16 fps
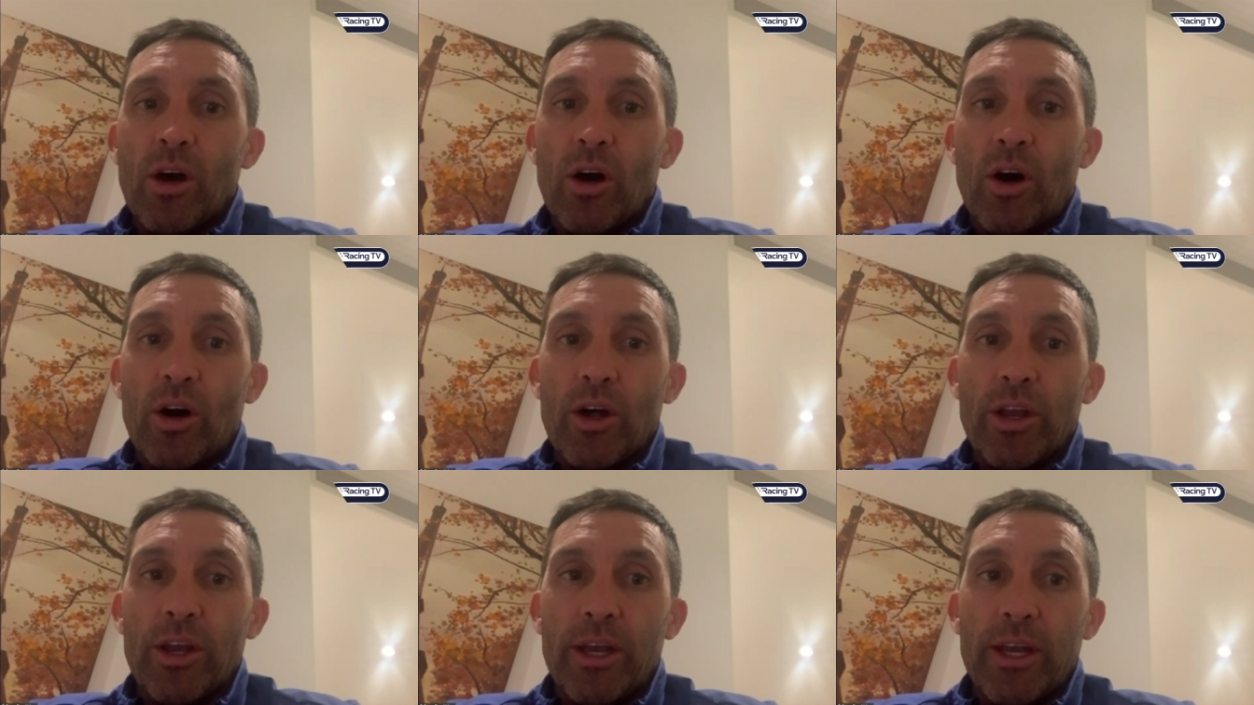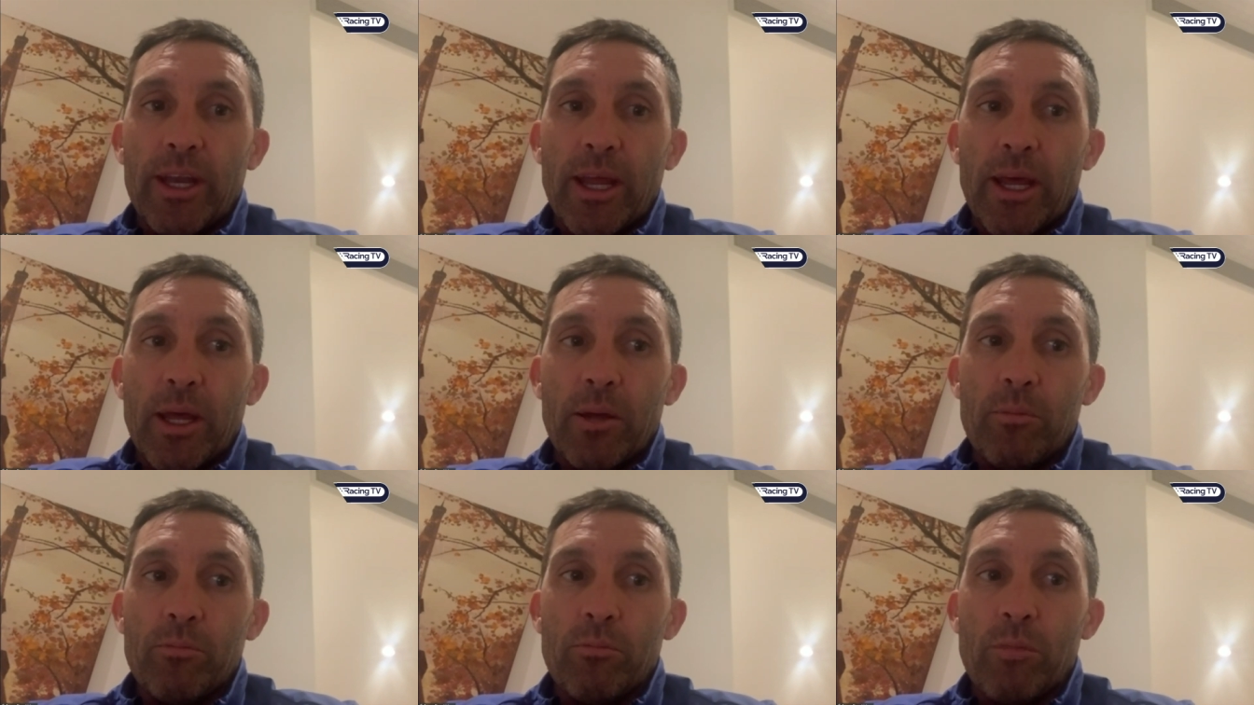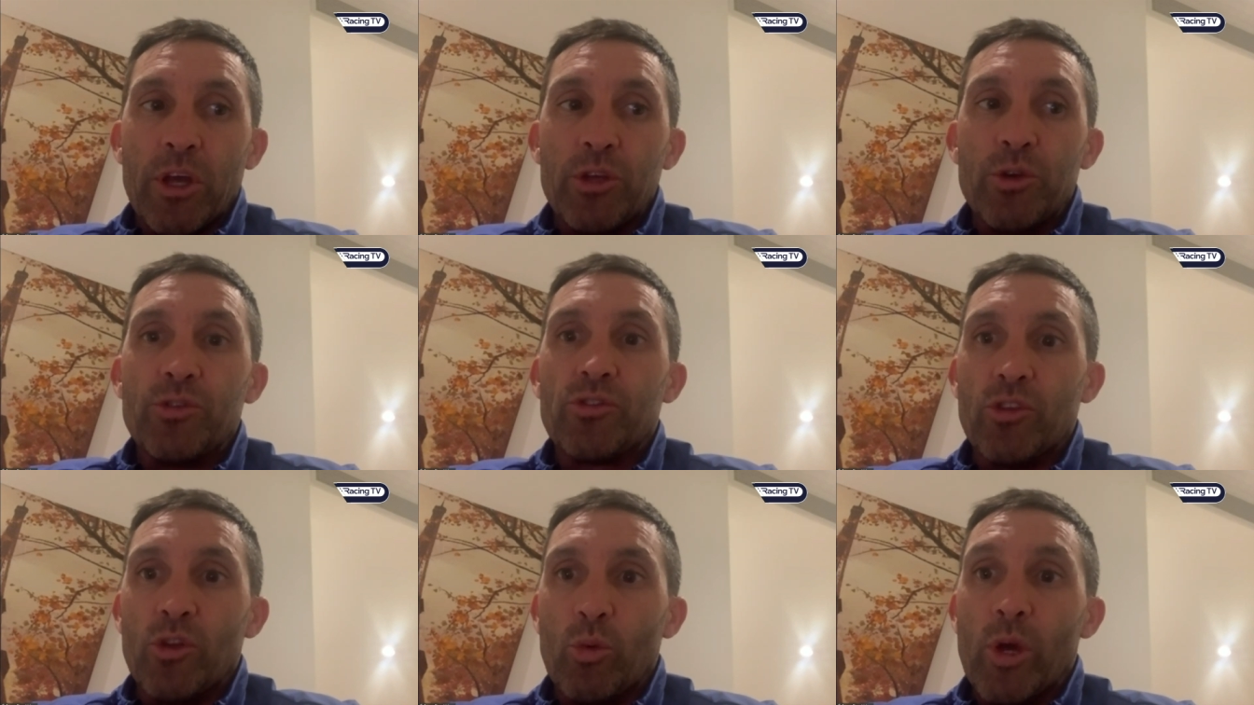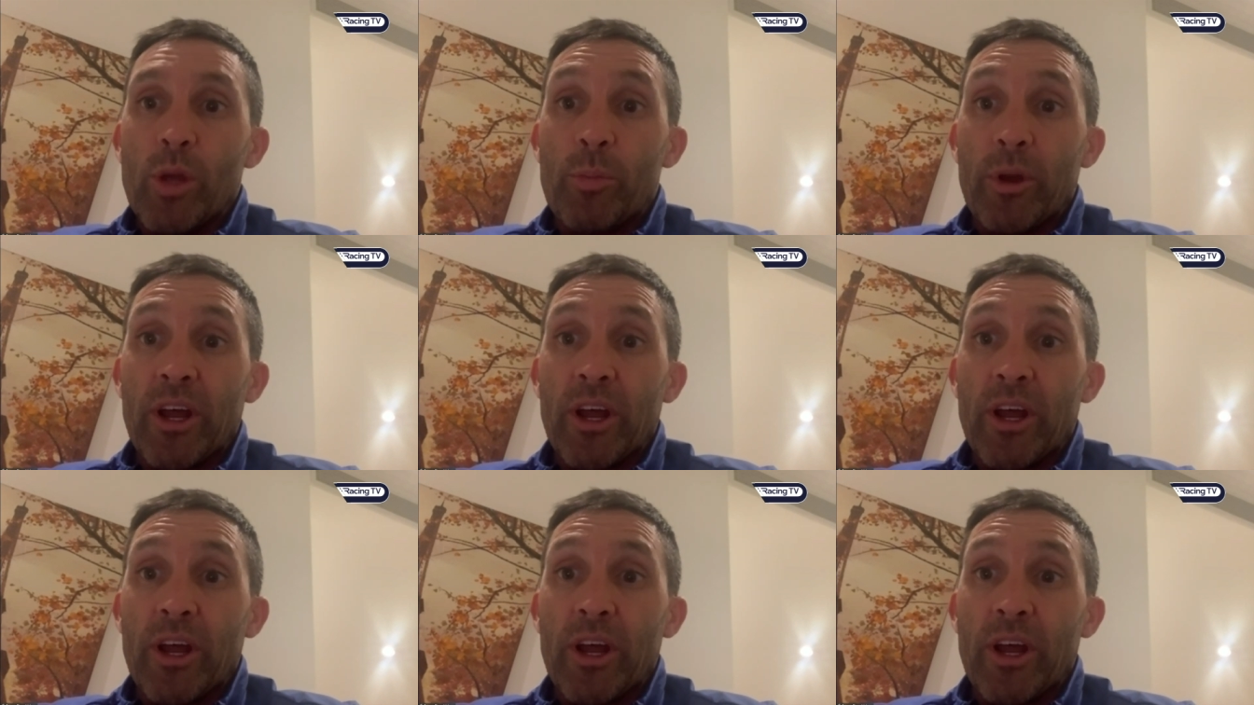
on um, my use of the whip.